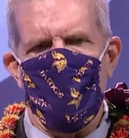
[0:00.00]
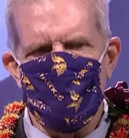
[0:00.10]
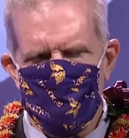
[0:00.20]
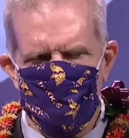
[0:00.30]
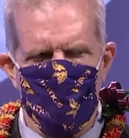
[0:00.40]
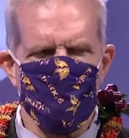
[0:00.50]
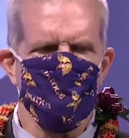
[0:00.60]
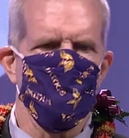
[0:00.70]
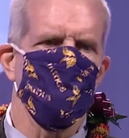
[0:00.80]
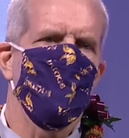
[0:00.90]
setting
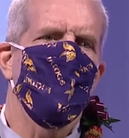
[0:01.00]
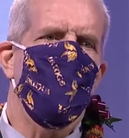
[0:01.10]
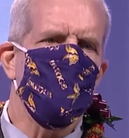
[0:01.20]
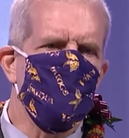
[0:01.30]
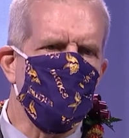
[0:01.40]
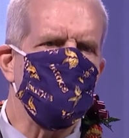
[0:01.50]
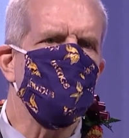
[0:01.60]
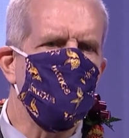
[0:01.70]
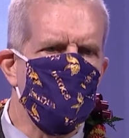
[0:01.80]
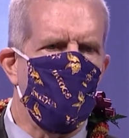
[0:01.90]
up task
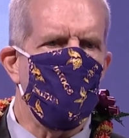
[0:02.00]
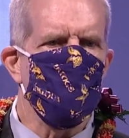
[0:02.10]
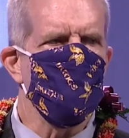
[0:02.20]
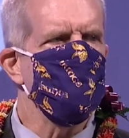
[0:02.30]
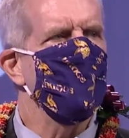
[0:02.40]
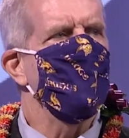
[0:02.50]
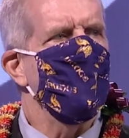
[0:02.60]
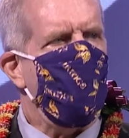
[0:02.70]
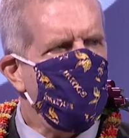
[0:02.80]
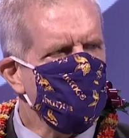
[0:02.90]
forces, addressing
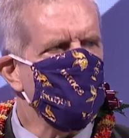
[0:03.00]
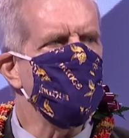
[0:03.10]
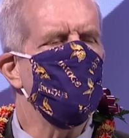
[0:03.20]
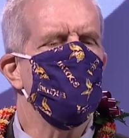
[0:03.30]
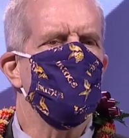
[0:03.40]
problems,